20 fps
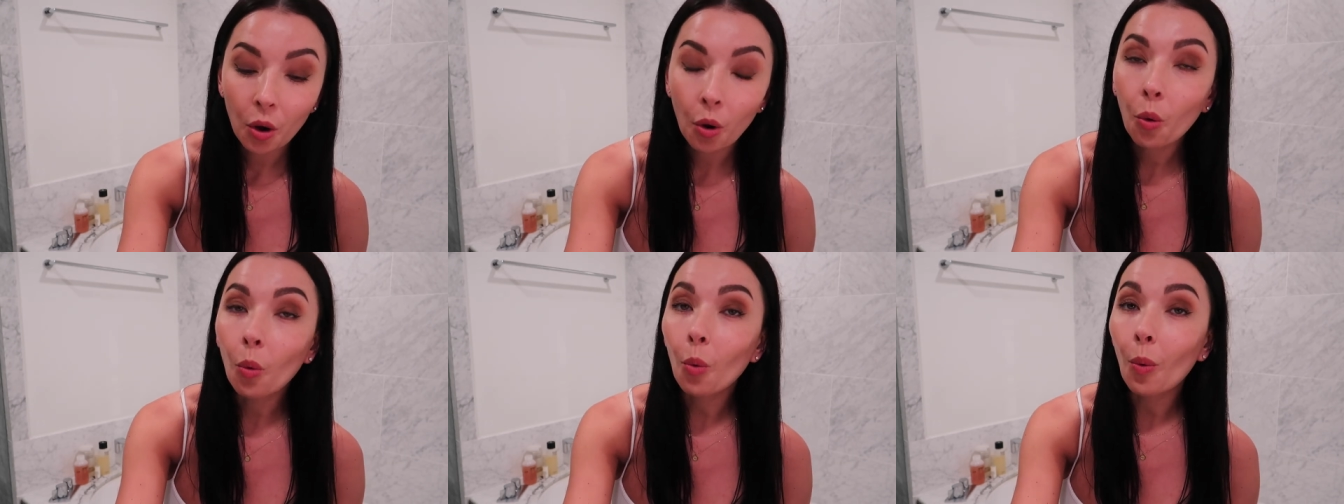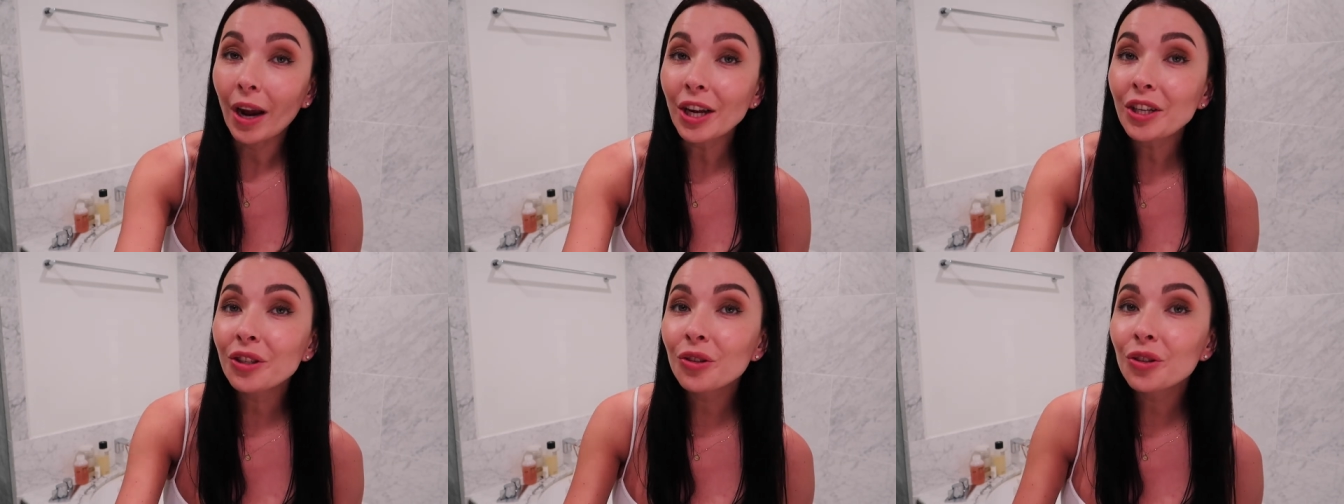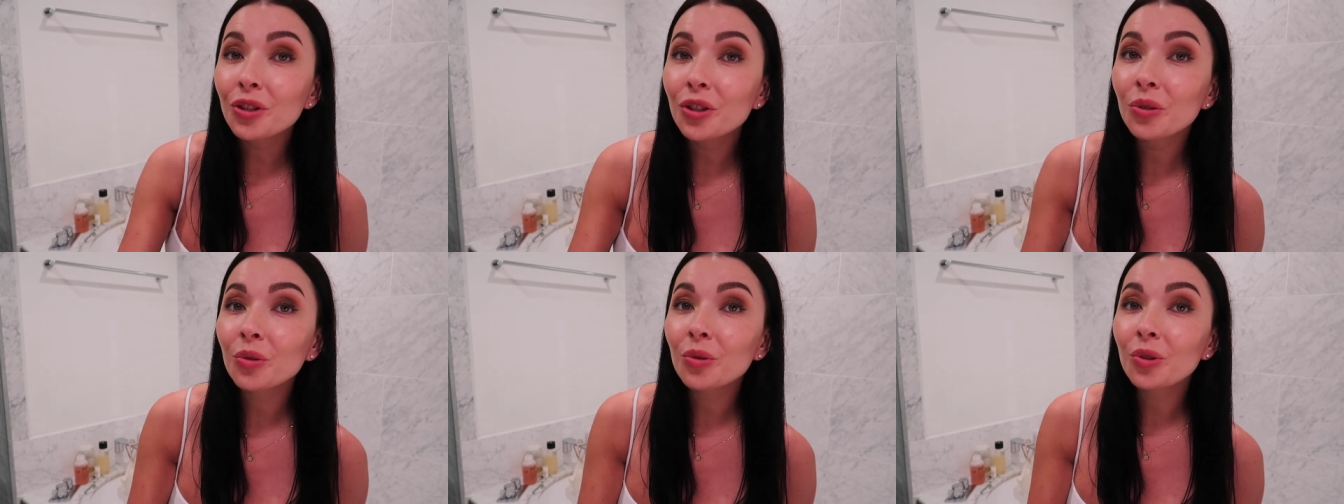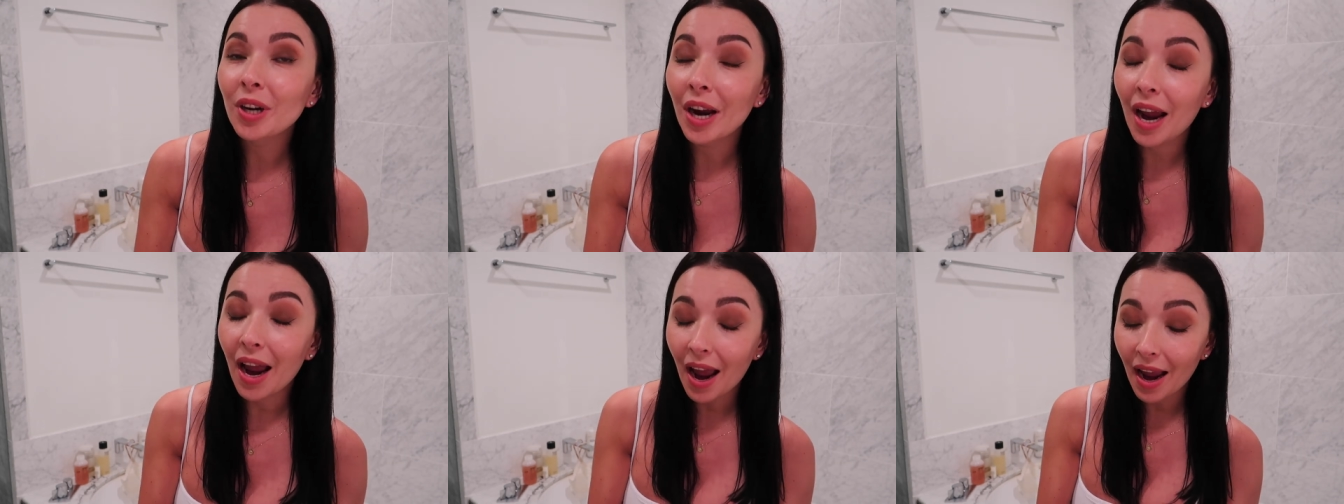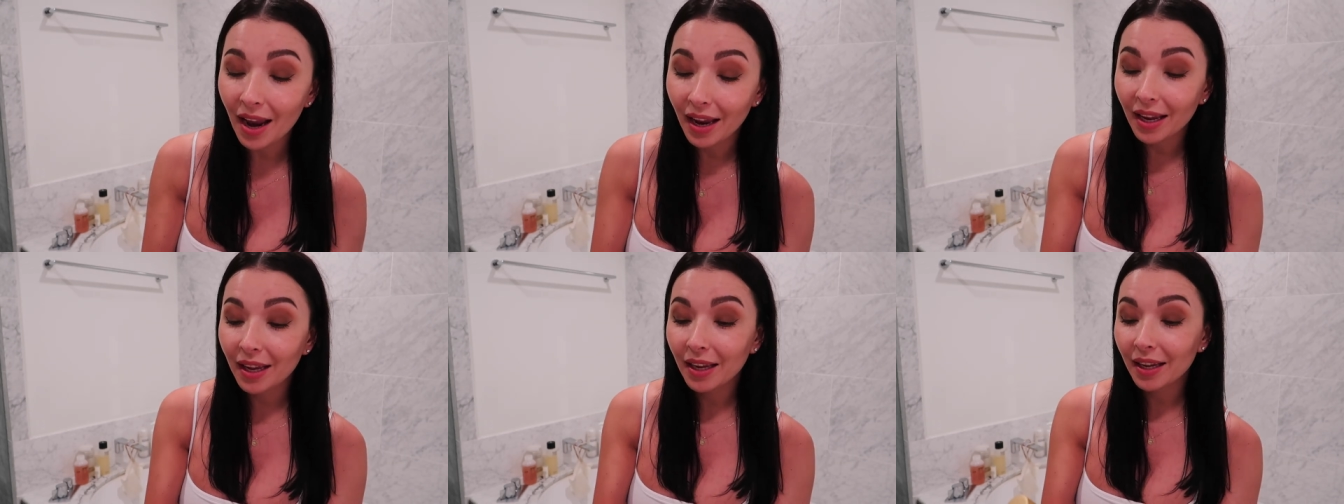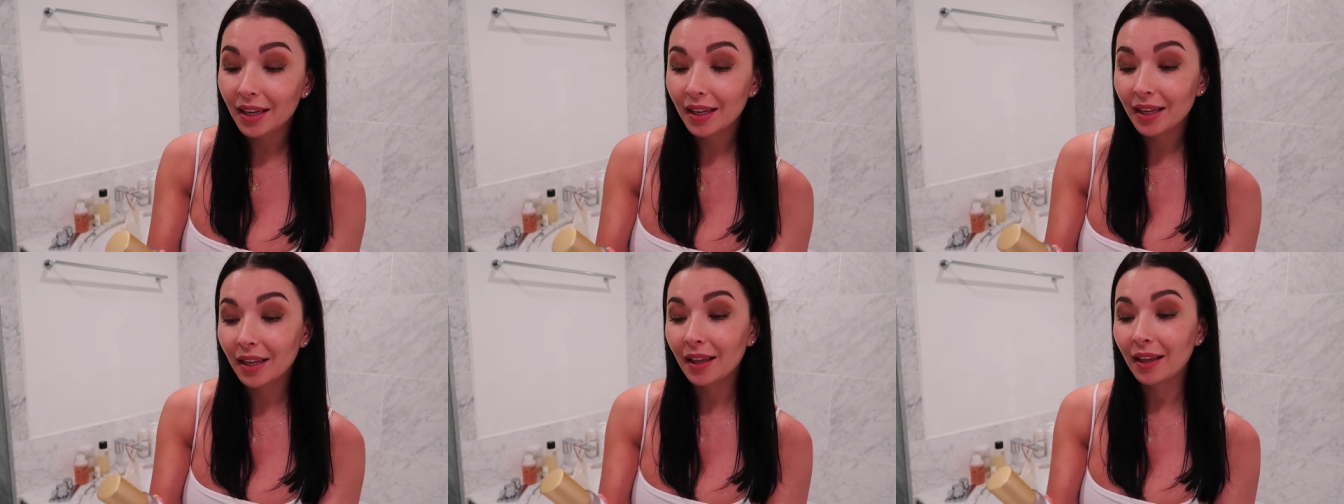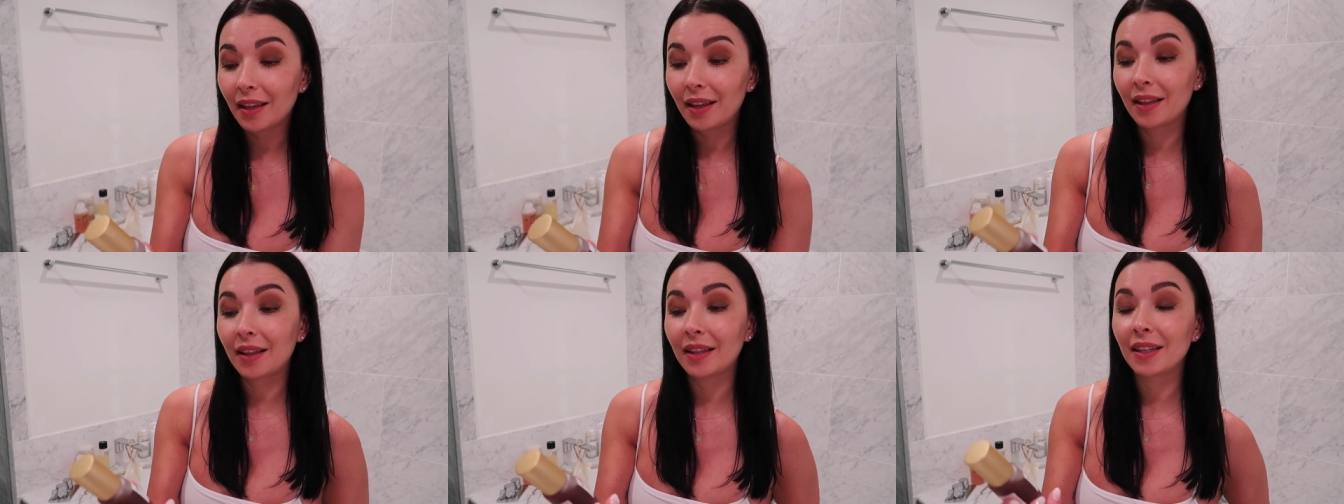why don't you try
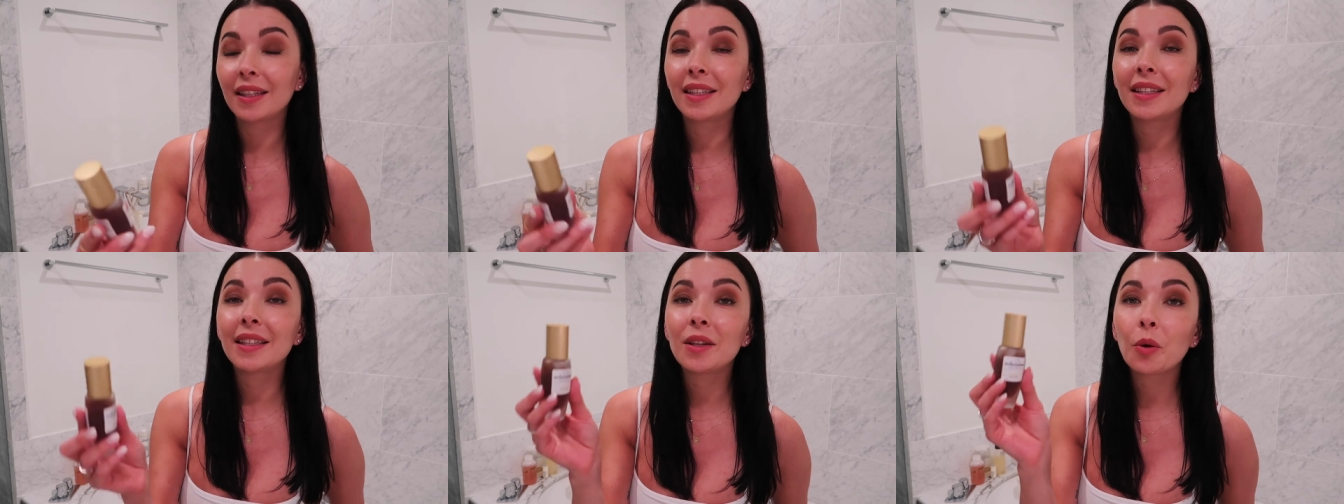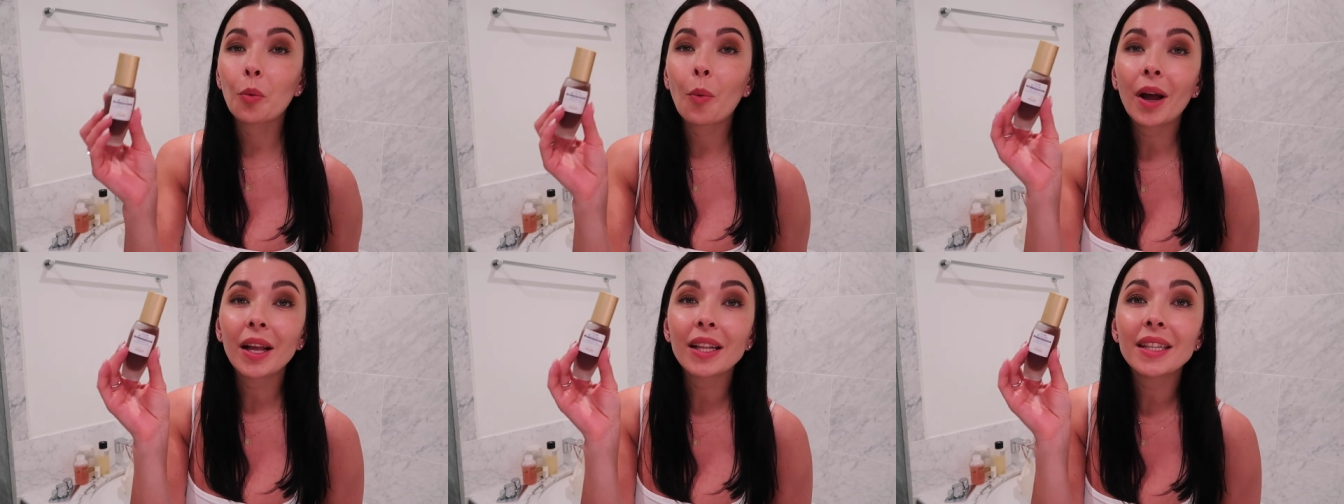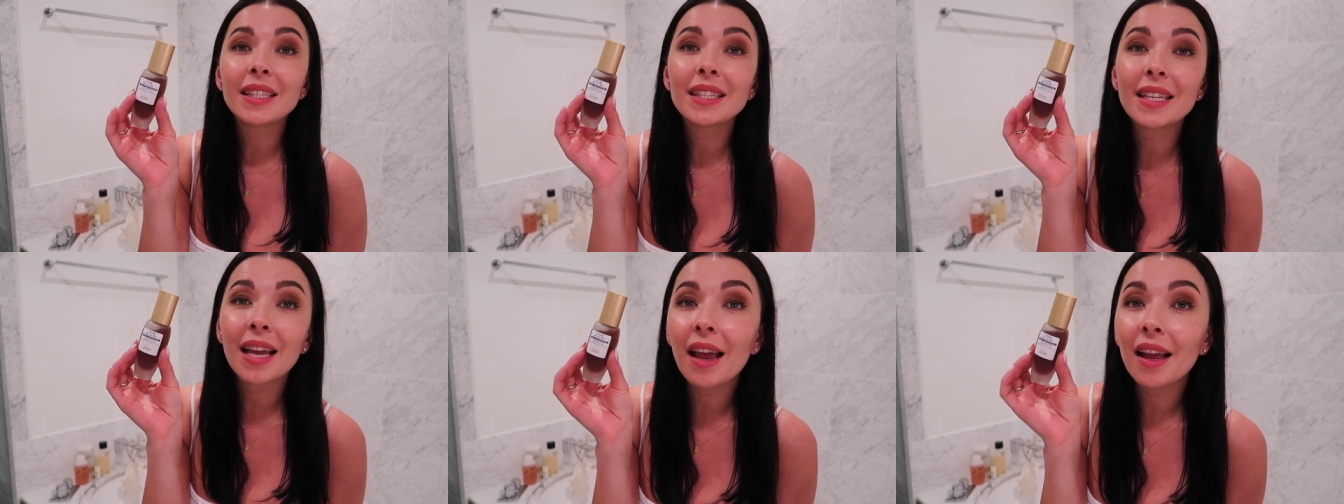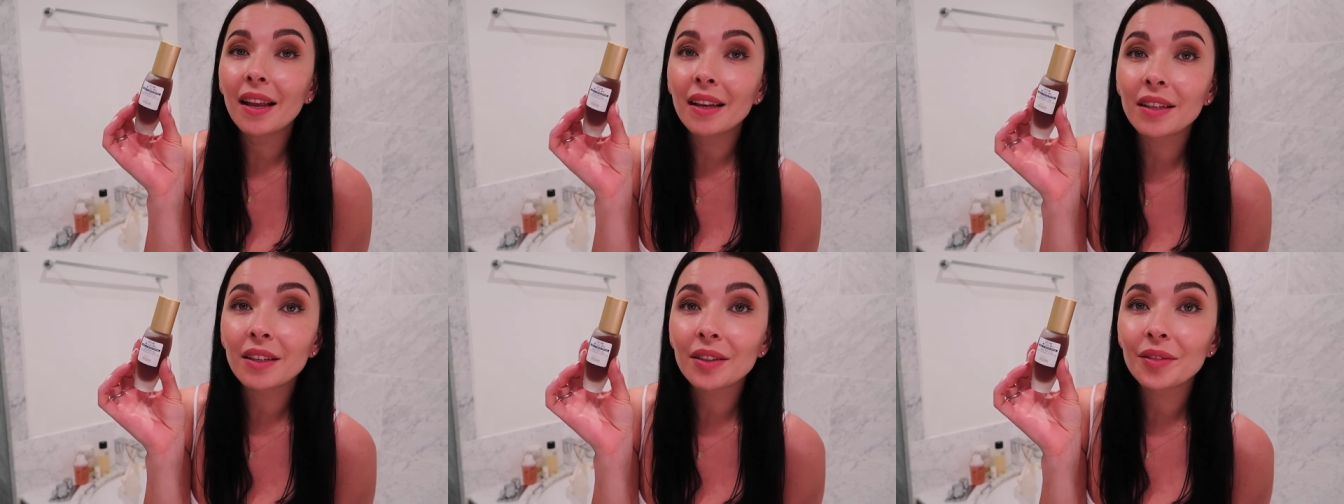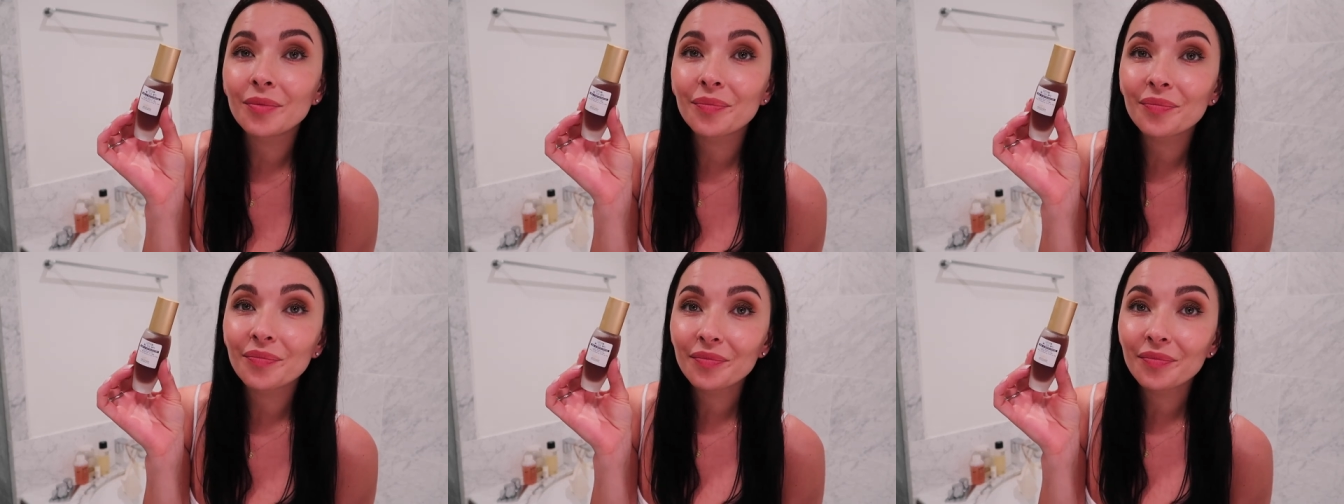the 110?